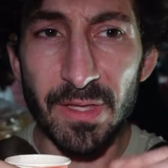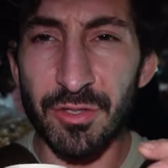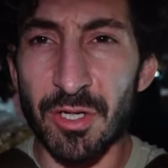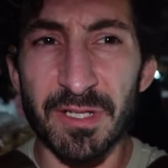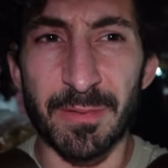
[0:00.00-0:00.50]

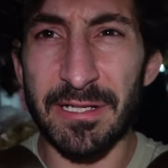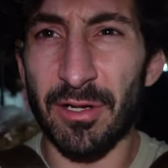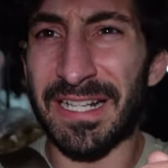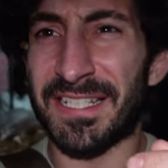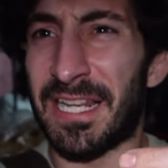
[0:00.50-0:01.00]
Super sweet. It's
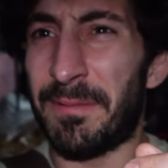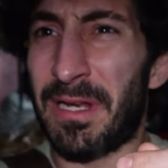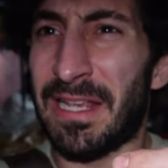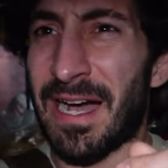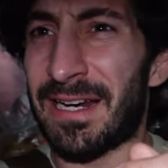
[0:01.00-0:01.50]
got a
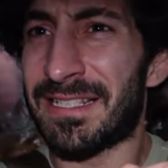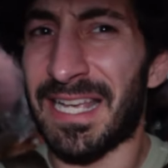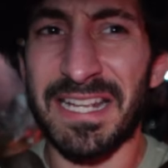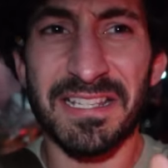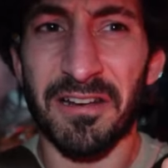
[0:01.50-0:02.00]
cinnamony kind of
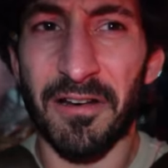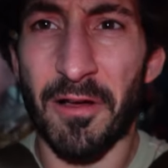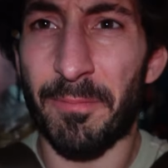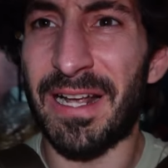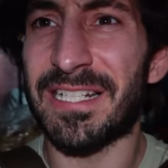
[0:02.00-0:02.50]
taste, I don't
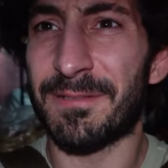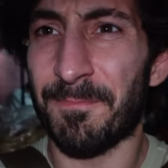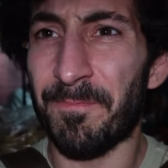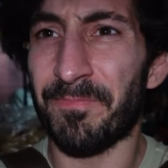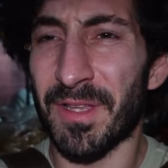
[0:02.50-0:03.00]
know, but it's
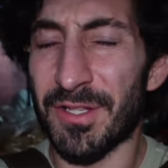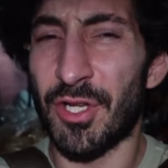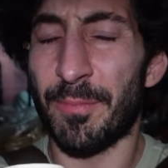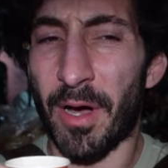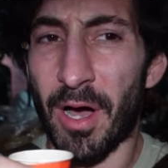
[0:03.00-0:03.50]

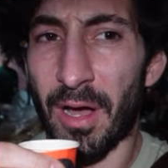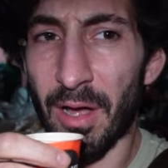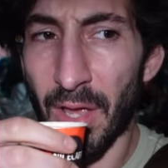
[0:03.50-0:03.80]
super hot.